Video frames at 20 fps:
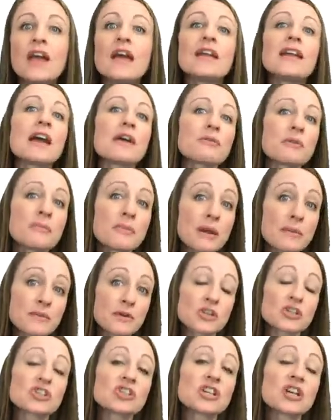Now remember,
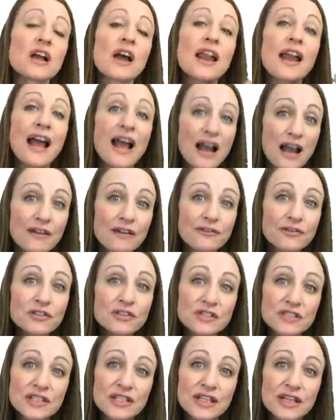she got half her
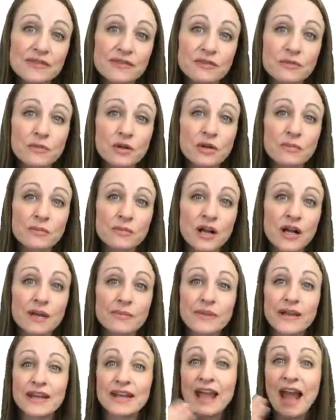DNA from her
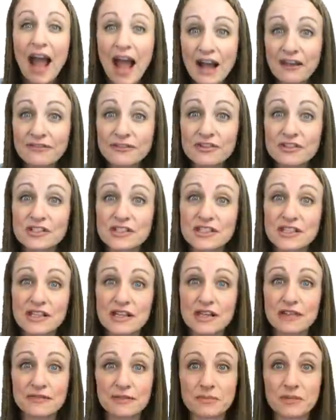mom and half her
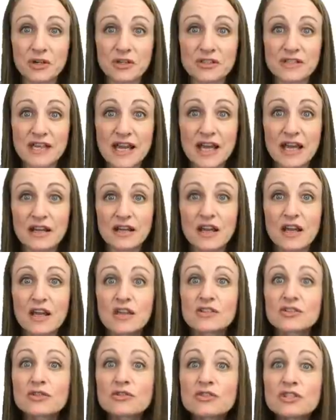DNA from her dad.
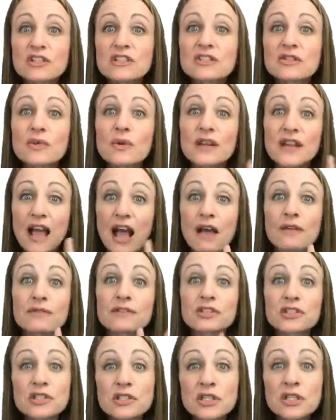So she's going to have
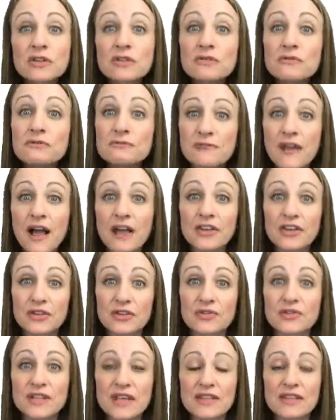two
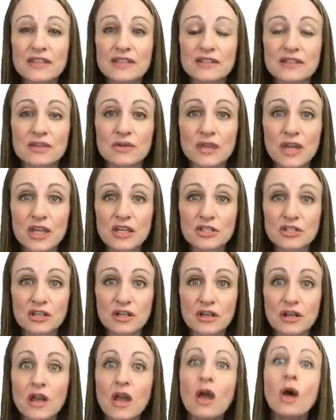values at this
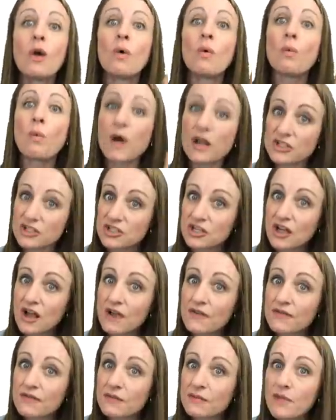location one she
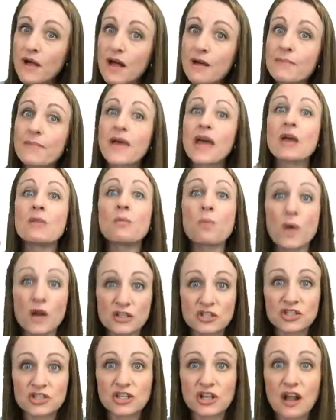got from mom and one
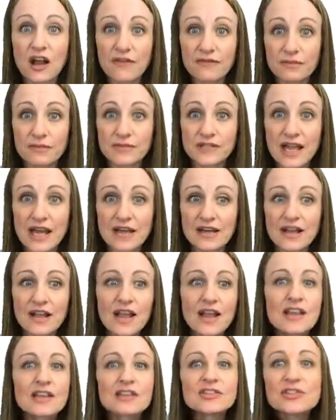she got from dad.
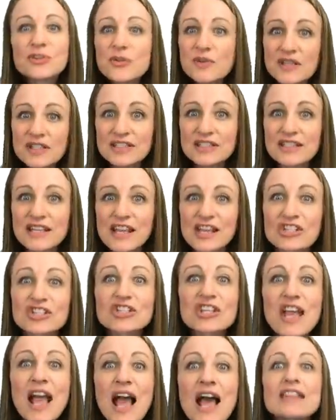So you can see
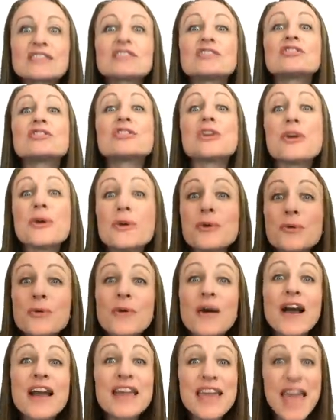she has
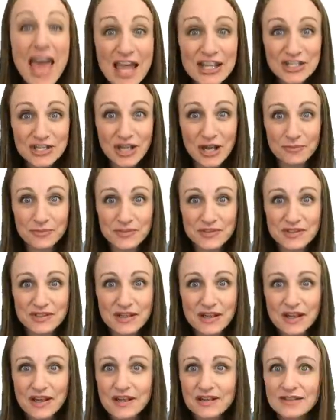two ketchups.
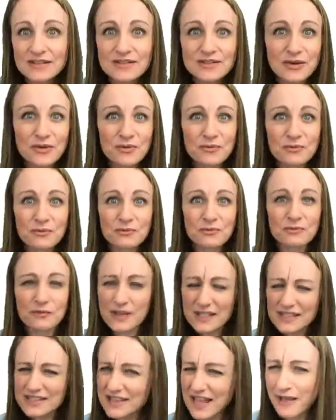So what
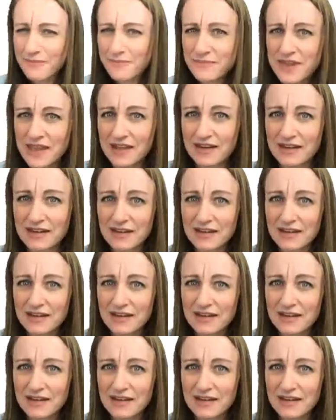does that mean?